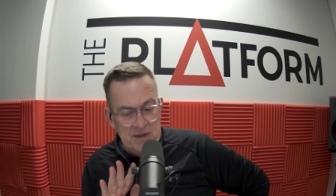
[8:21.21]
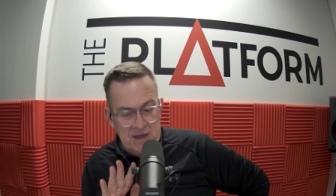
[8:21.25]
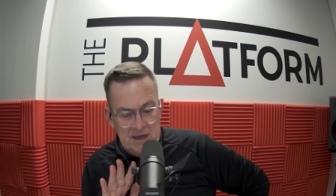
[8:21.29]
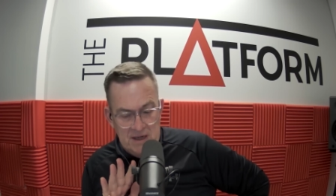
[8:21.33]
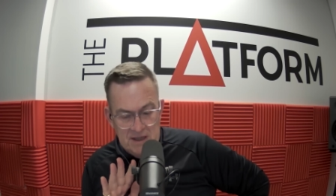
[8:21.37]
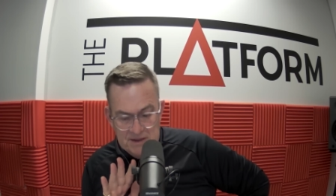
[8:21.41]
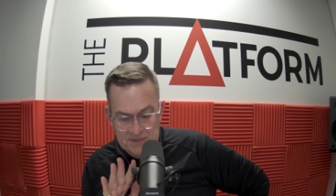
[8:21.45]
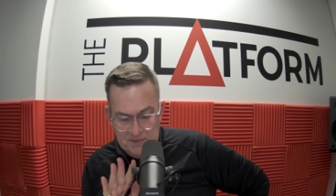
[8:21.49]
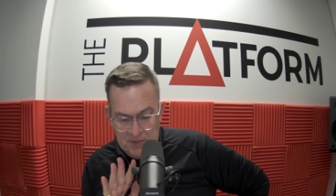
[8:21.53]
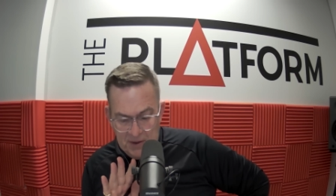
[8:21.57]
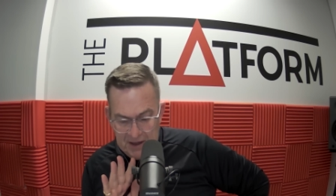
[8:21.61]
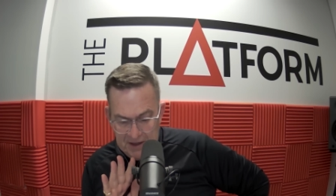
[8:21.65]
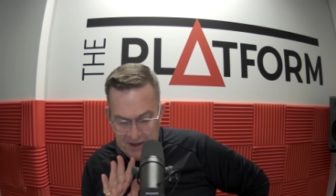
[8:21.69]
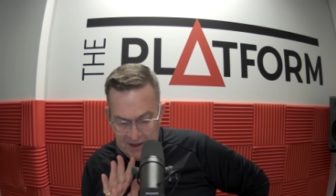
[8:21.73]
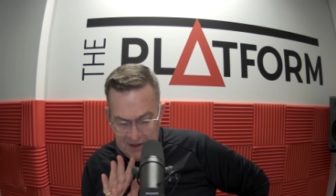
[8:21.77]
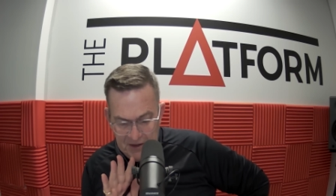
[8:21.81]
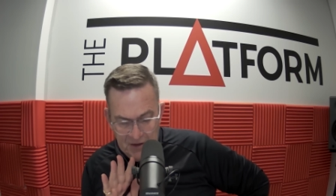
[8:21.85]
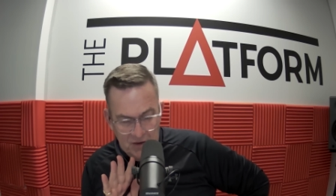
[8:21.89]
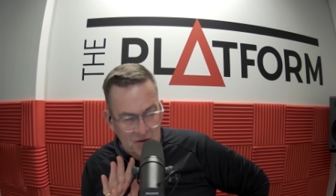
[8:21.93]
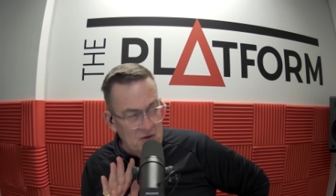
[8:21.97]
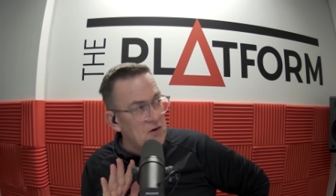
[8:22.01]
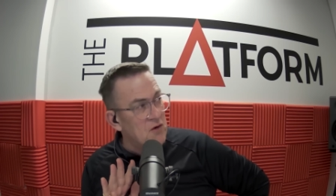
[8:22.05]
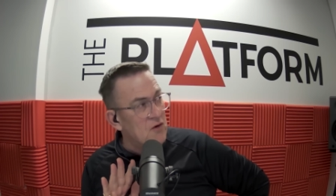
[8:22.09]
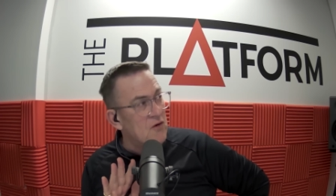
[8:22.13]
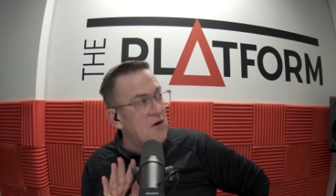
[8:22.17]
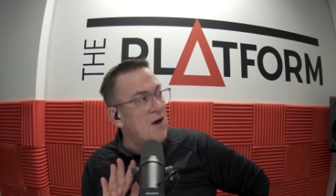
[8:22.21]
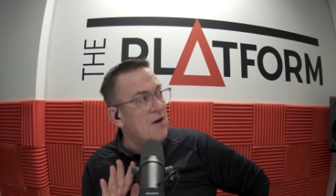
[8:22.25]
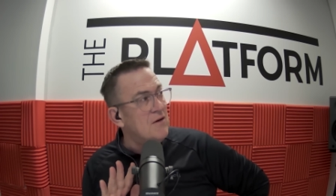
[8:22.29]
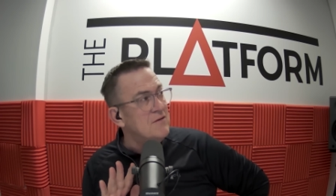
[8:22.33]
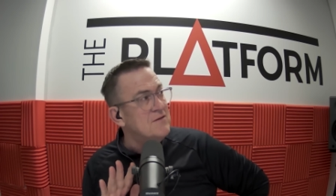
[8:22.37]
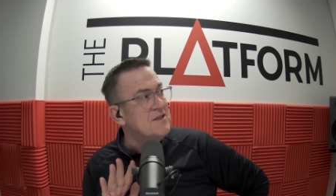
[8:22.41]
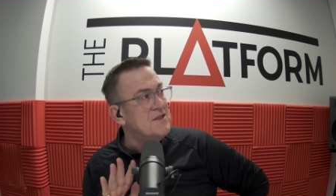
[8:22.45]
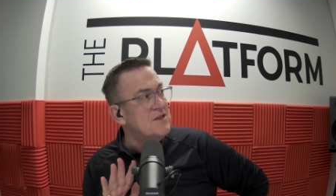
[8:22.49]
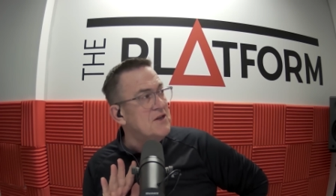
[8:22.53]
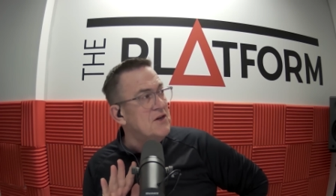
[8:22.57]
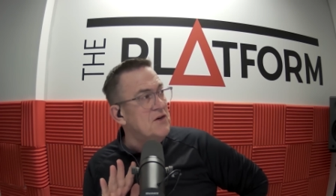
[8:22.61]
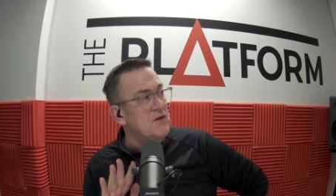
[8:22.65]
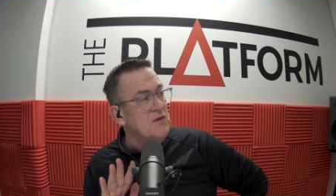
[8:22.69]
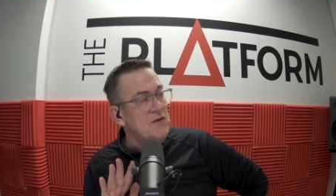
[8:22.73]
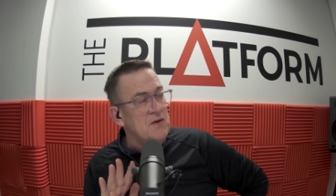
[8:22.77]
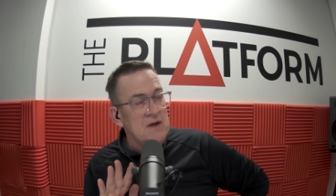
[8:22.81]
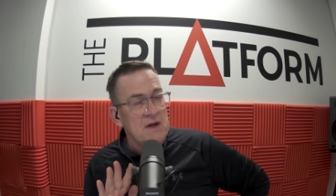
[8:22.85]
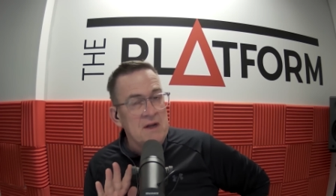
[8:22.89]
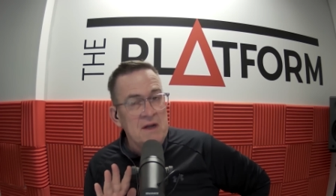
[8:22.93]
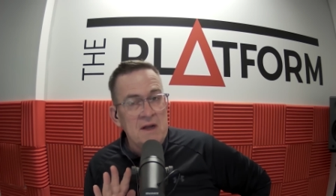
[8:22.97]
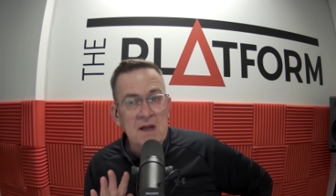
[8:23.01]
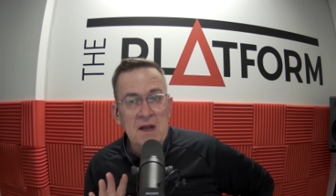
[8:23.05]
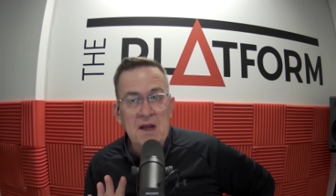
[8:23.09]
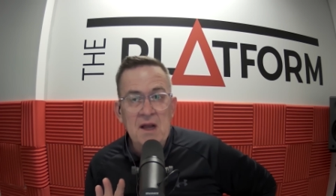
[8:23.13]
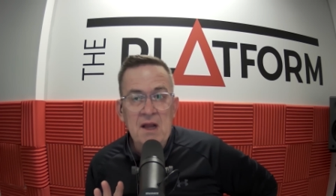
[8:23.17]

Peters, but you're old school.